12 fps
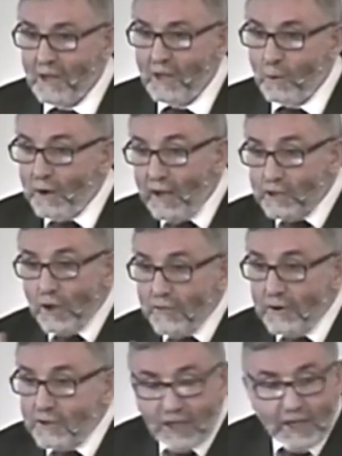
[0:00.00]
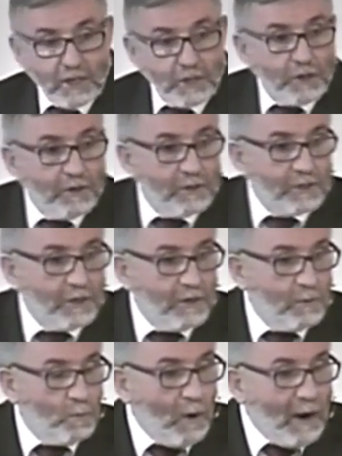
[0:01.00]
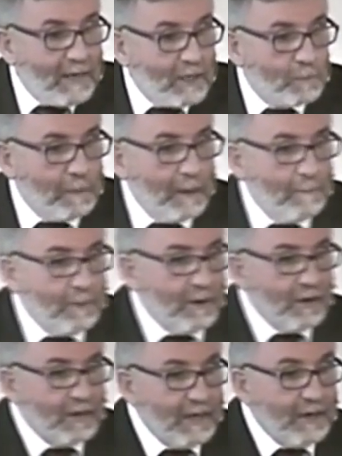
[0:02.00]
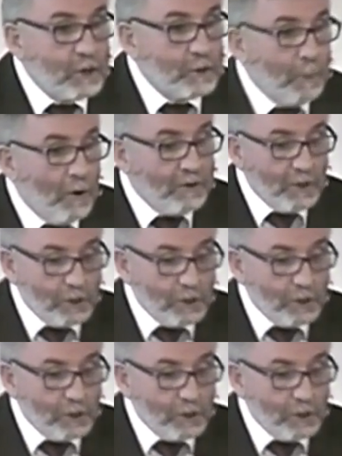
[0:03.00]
Whereas other teachers and wise people and leaders pointed